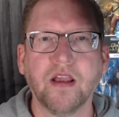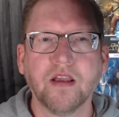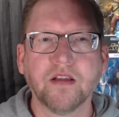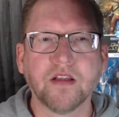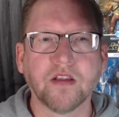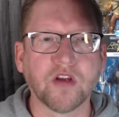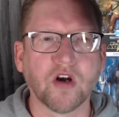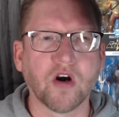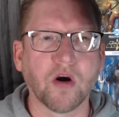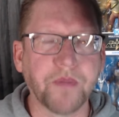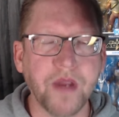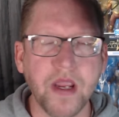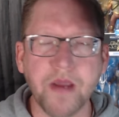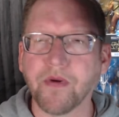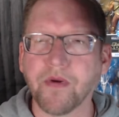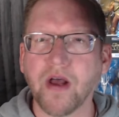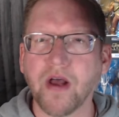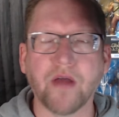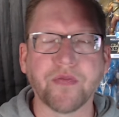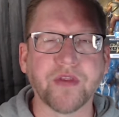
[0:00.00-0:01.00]
that there are
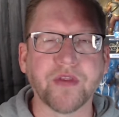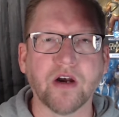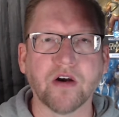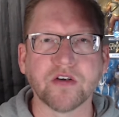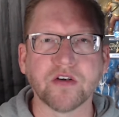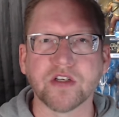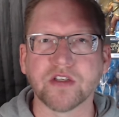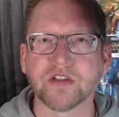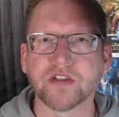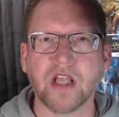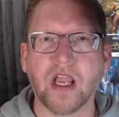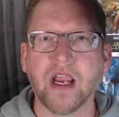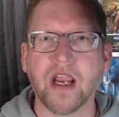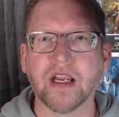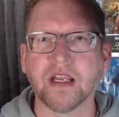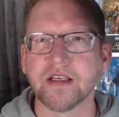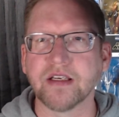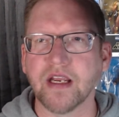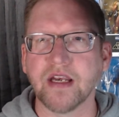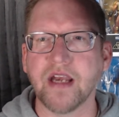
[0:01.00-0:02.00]
people out there just saying
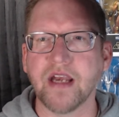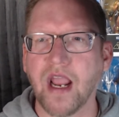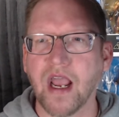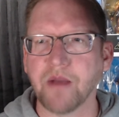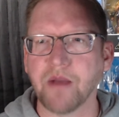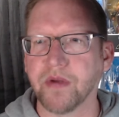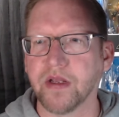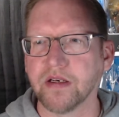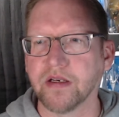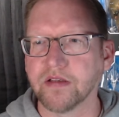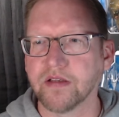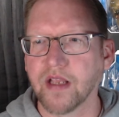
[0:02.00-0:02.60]
it didn't happen,